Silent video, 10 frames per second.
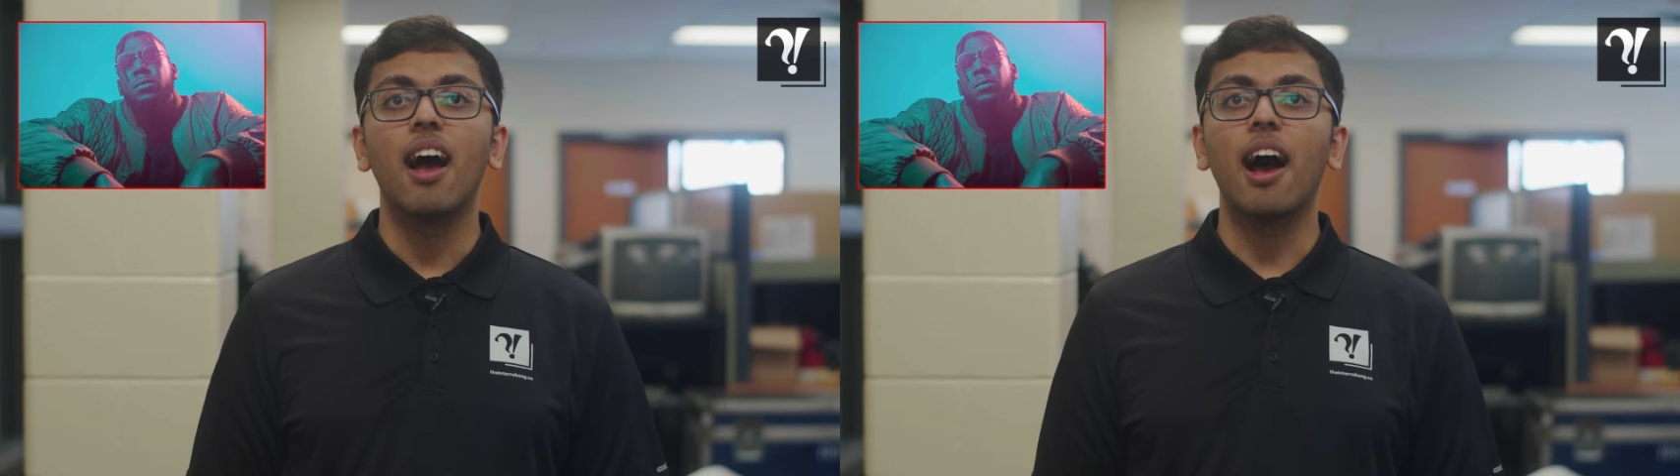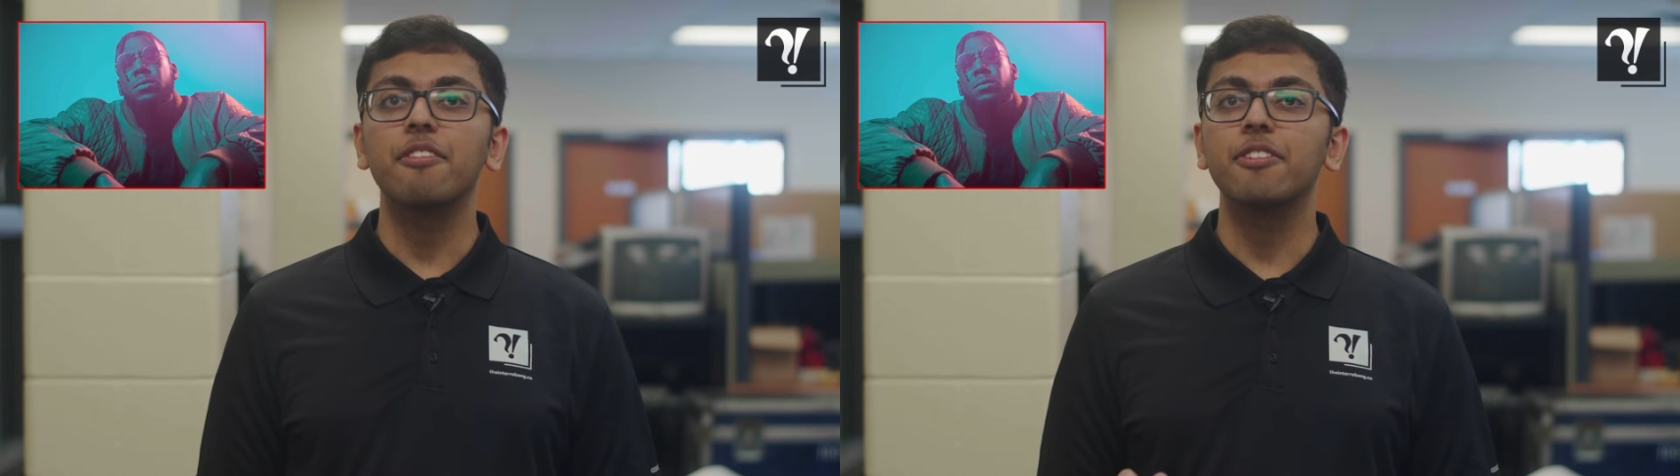
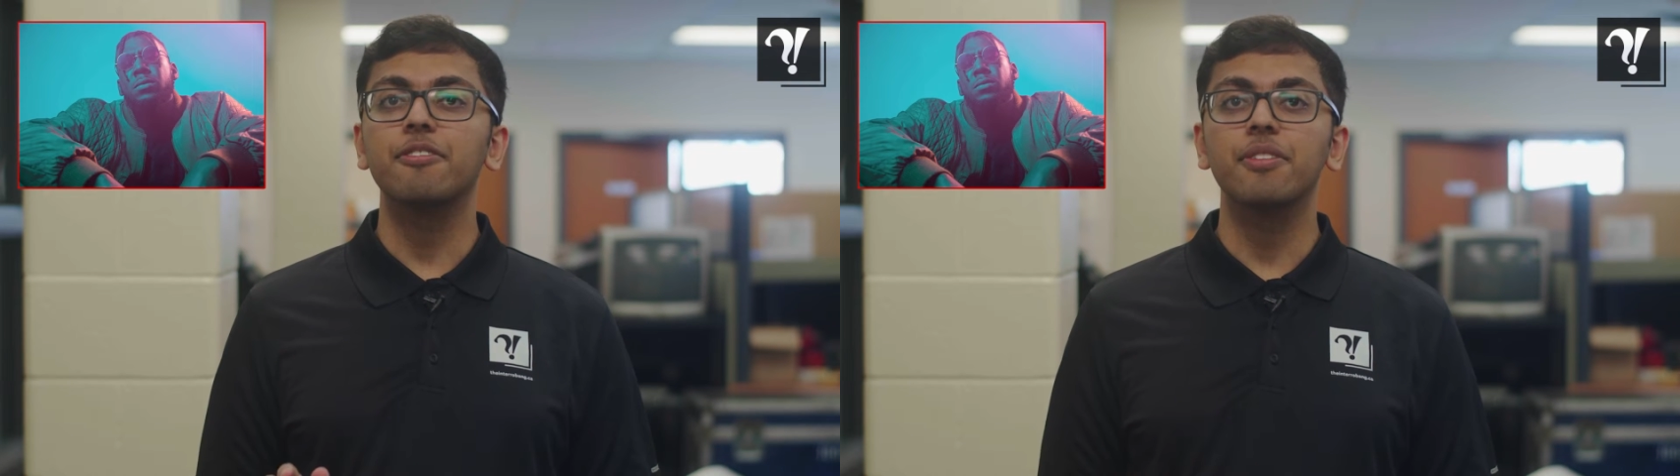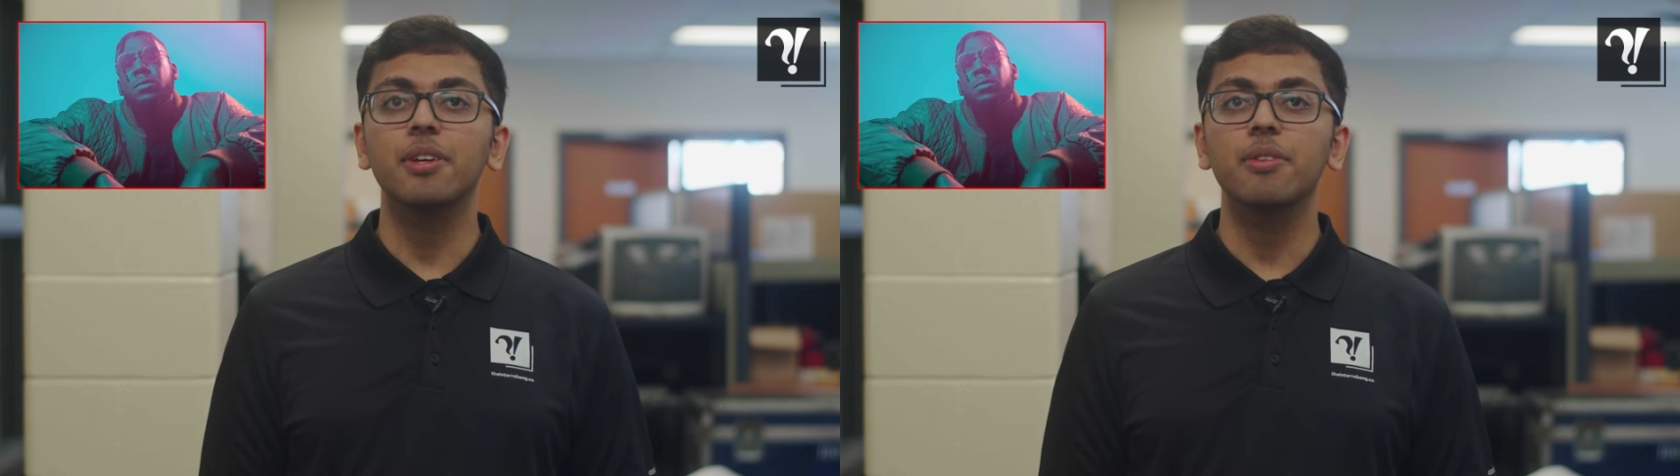After
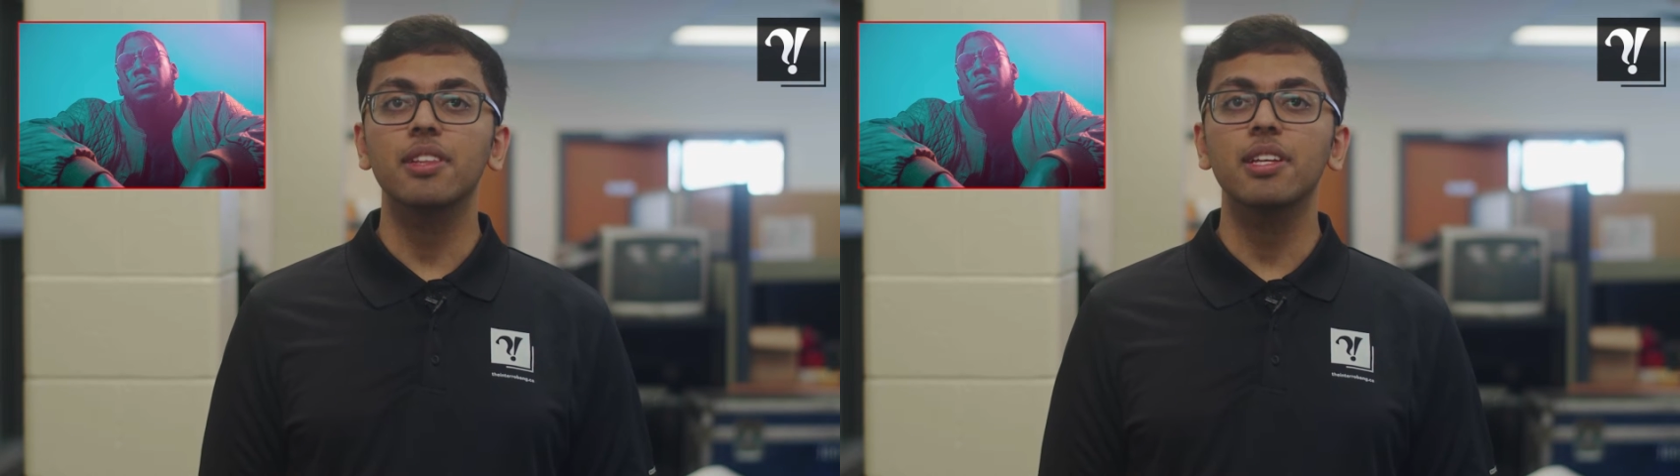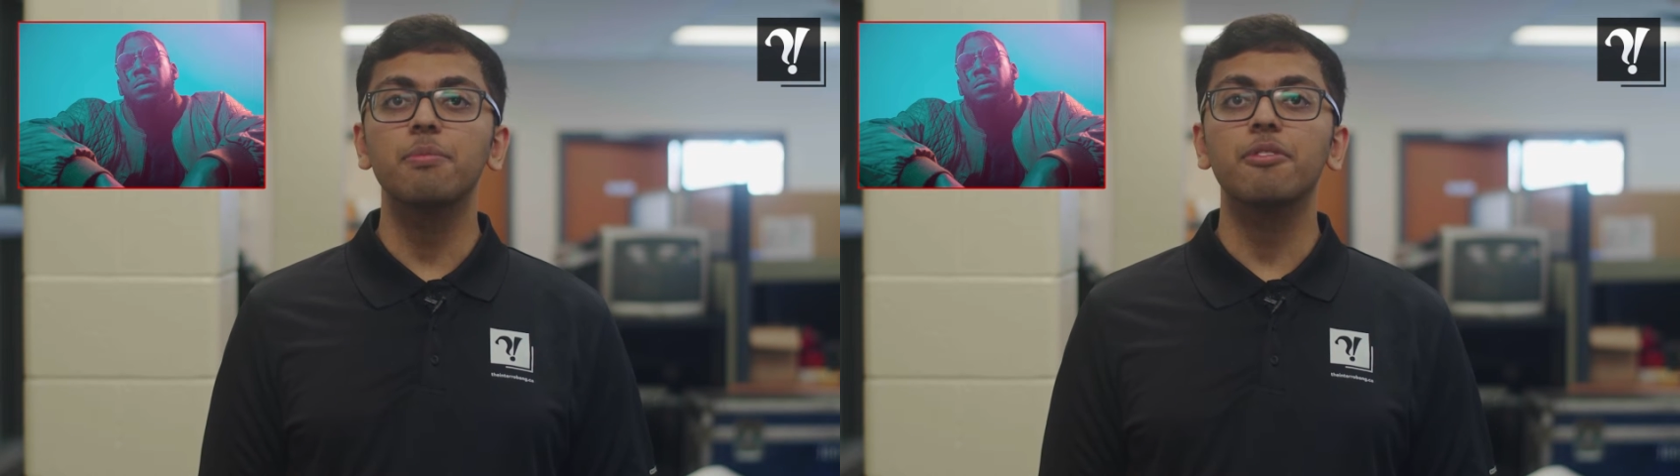
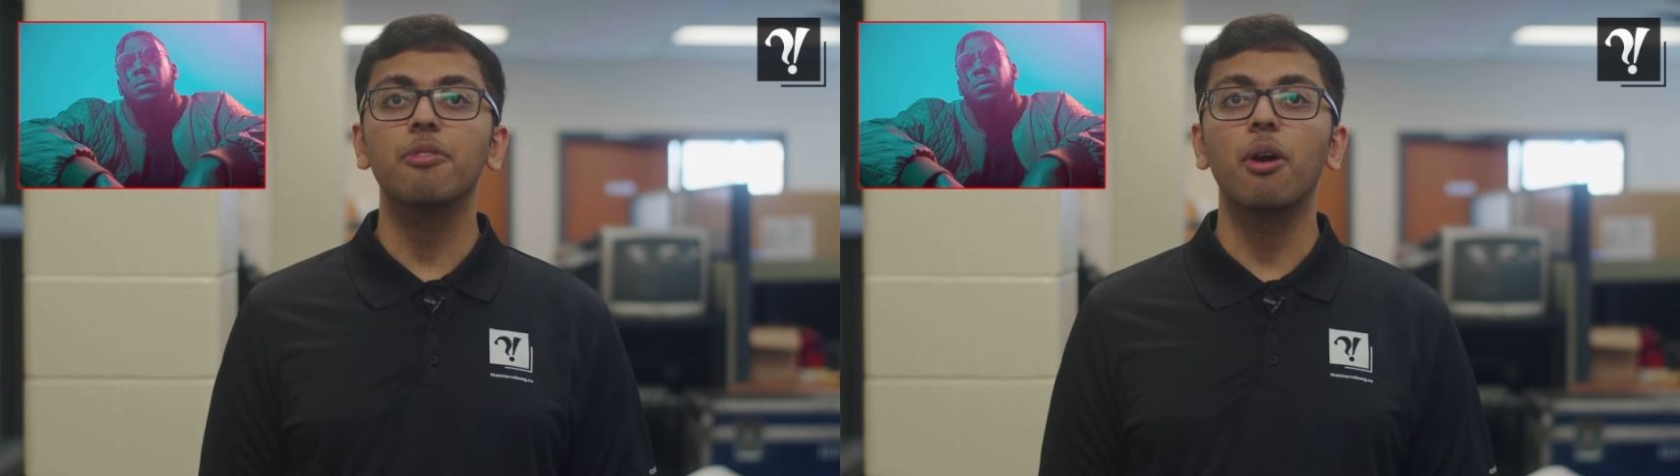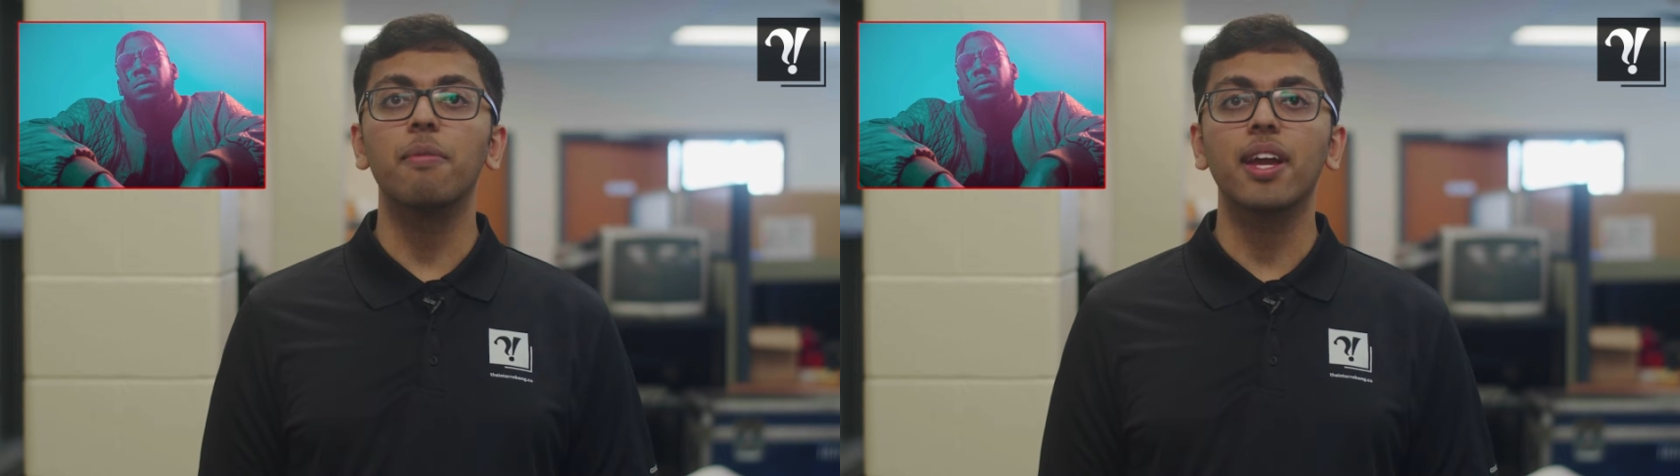frequently
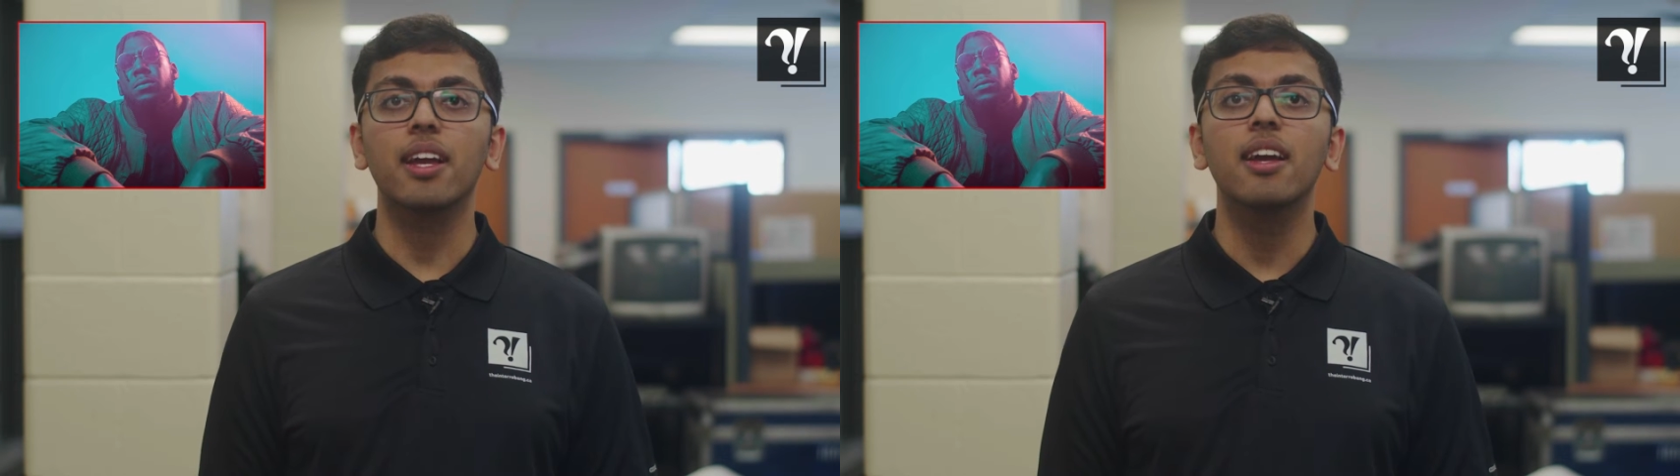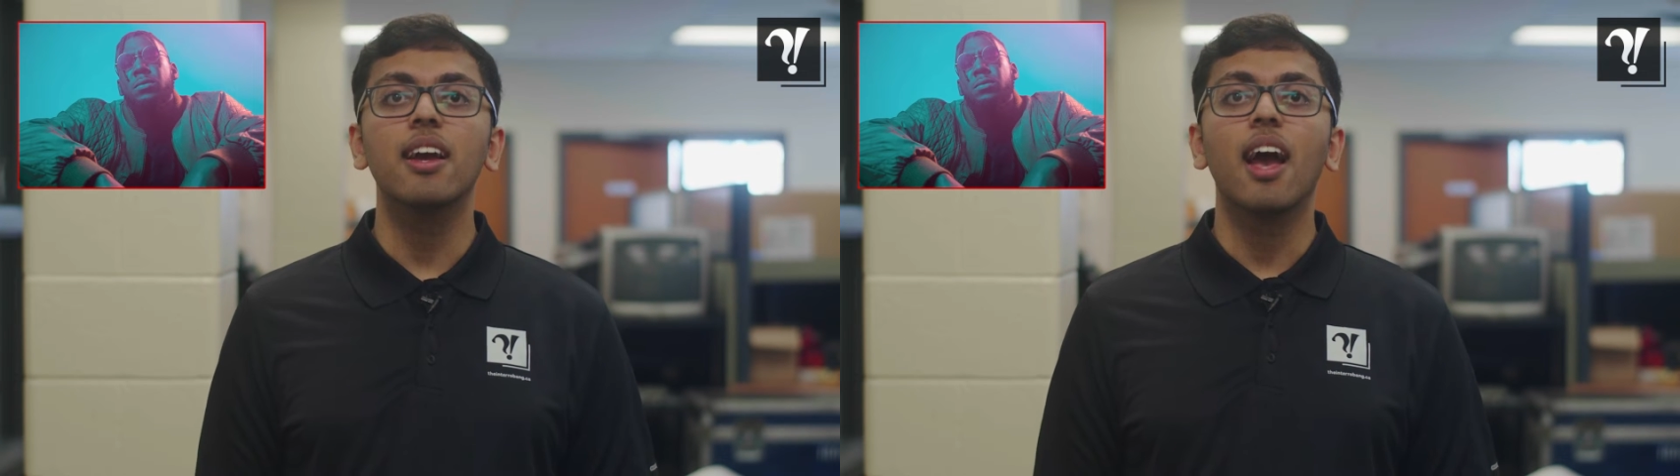performing